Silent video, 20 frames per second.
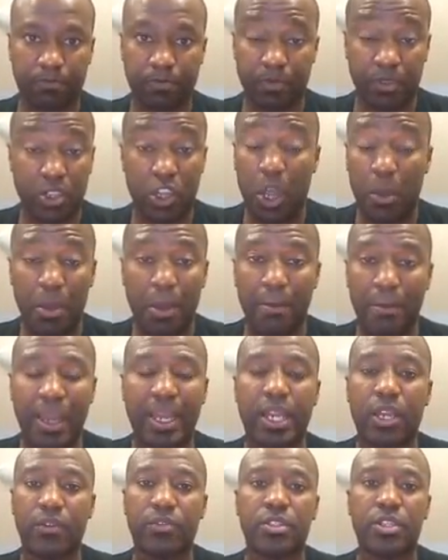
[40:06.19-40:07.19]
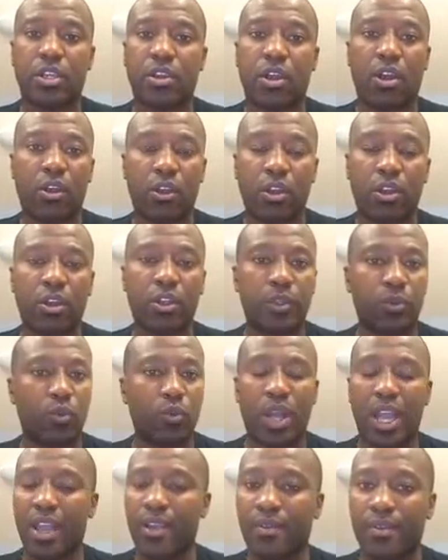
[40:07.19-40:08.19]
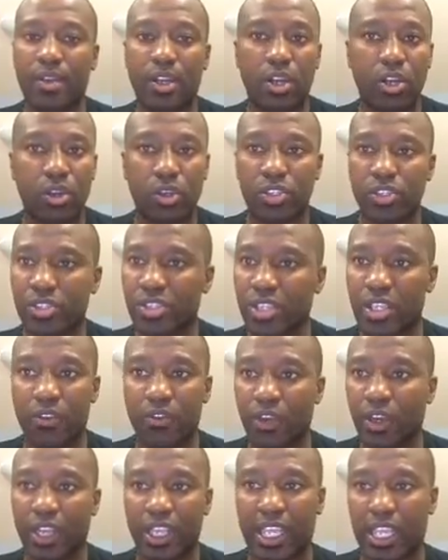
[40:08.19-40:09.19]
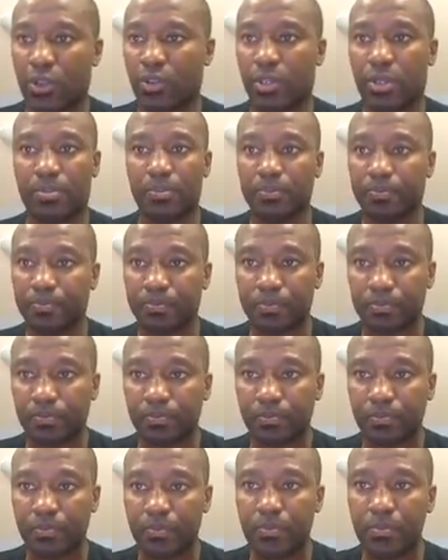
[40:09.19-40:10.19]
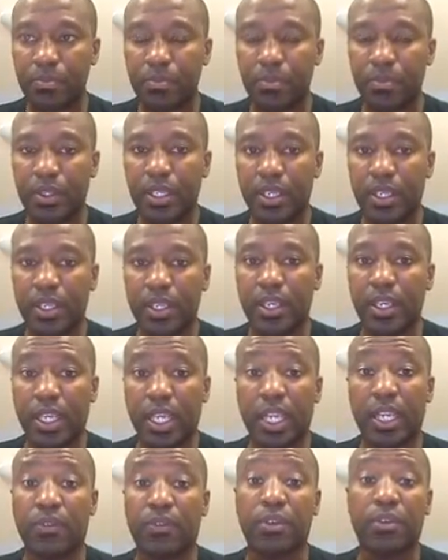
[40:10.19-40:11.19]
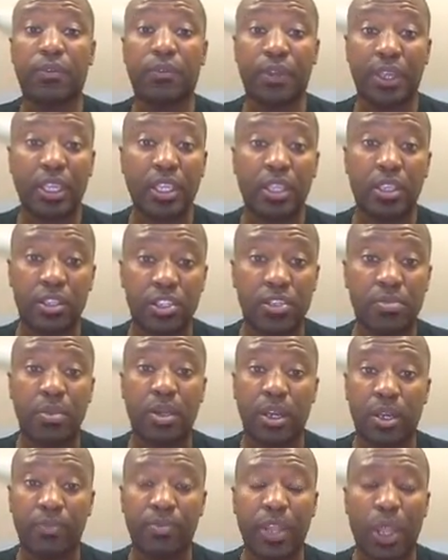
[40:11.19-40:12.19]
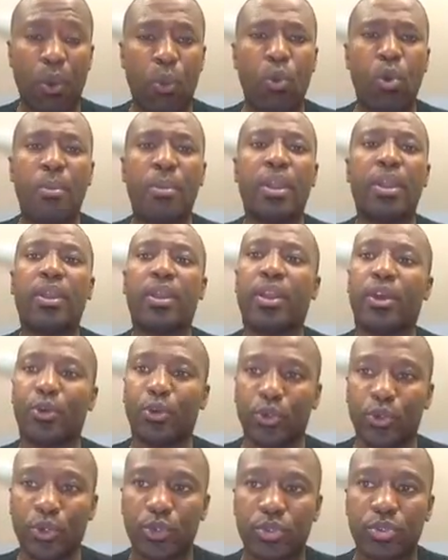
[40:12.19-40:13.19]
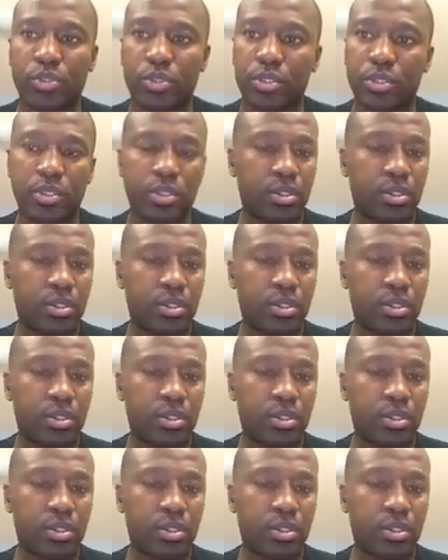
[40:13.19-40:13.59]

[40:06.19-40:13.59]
You've got to be man enough to conquer whatever lust, you've got to kill them. And if you think you're smart, a woman knows.